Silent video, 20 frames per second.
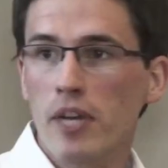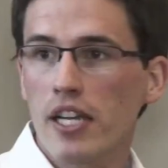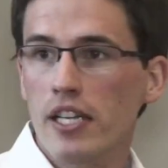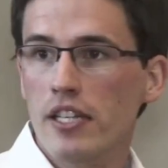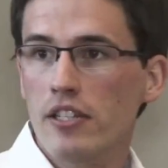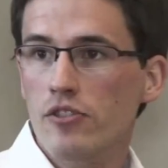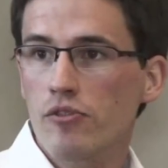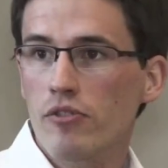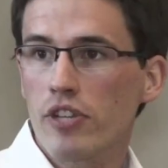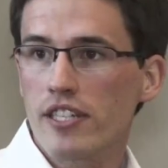are
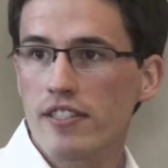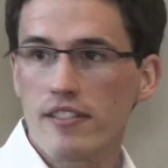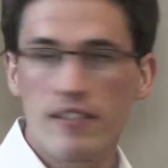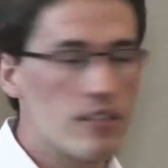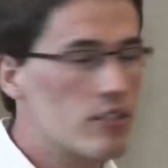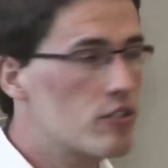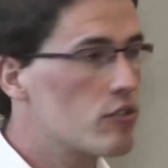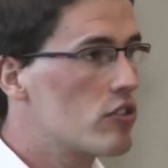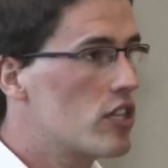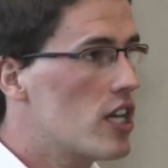
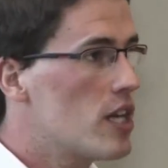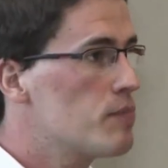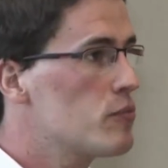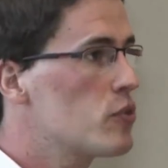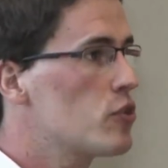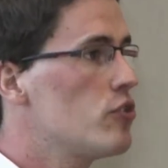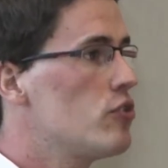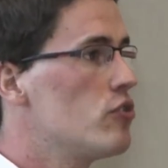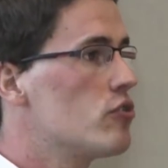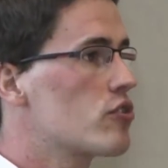interested to come
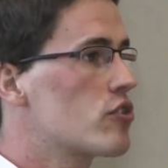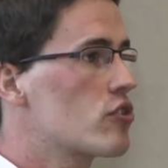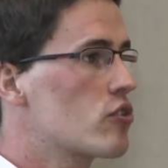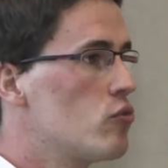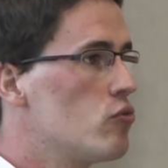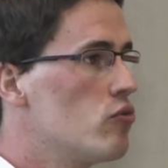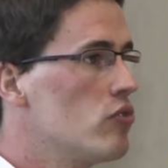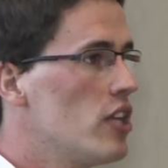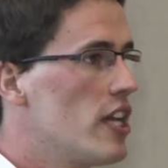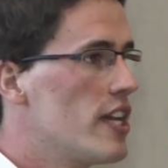to your
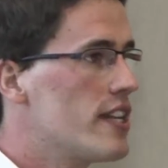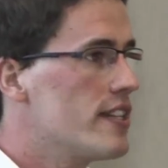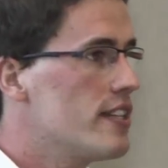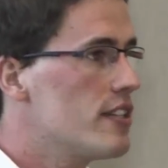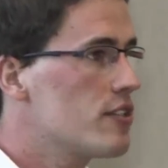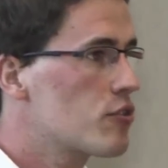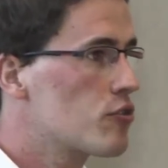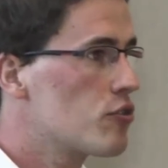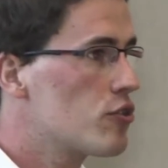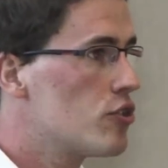school and
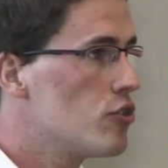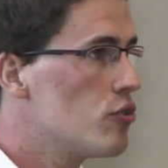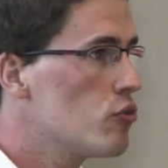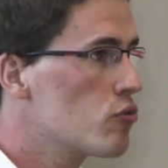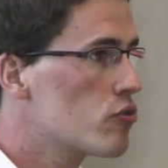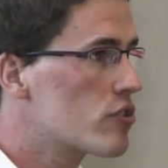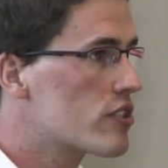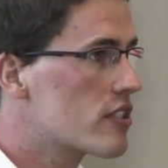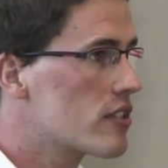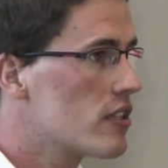
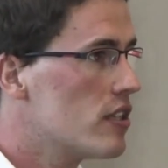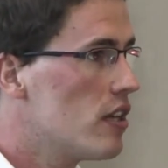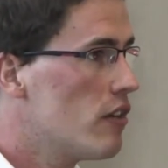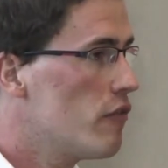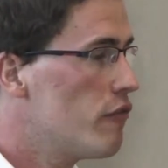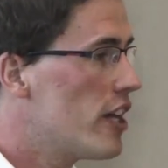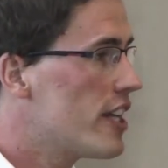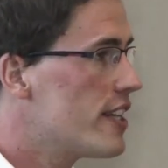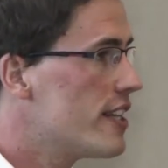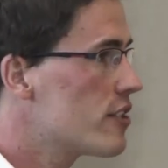introduce
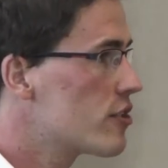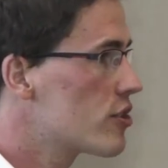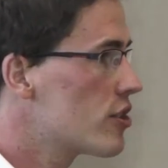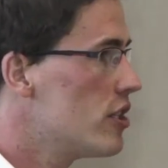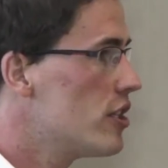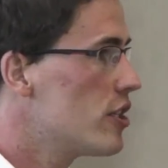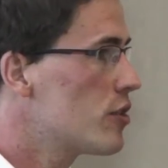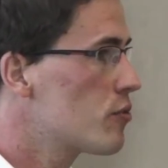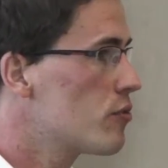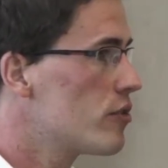
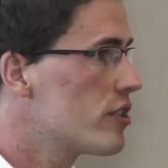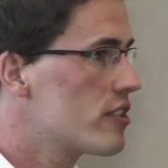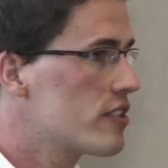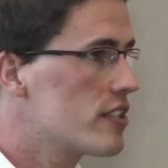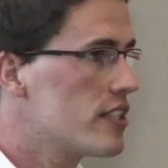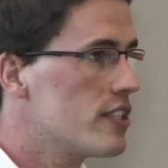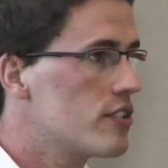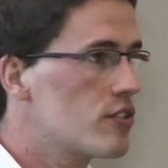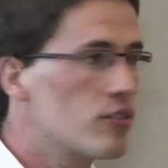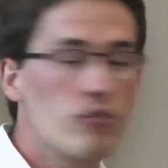financial
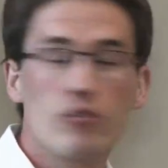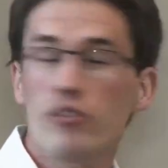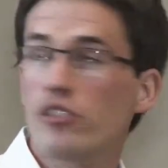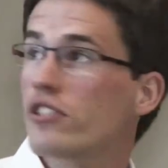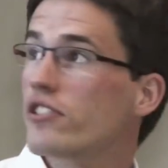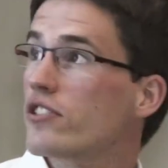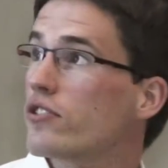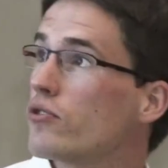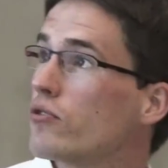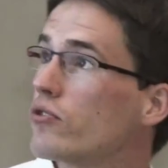literacy to the
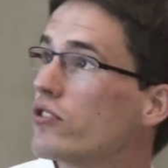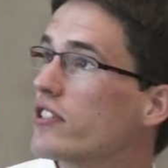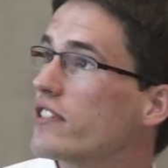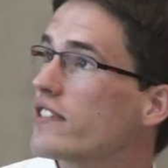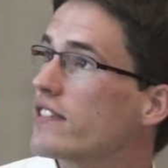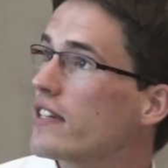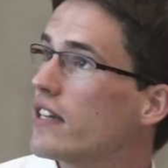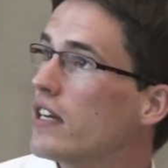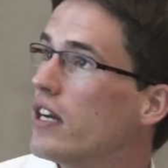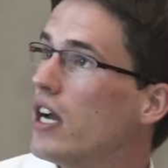
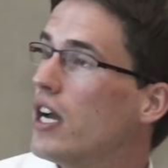students.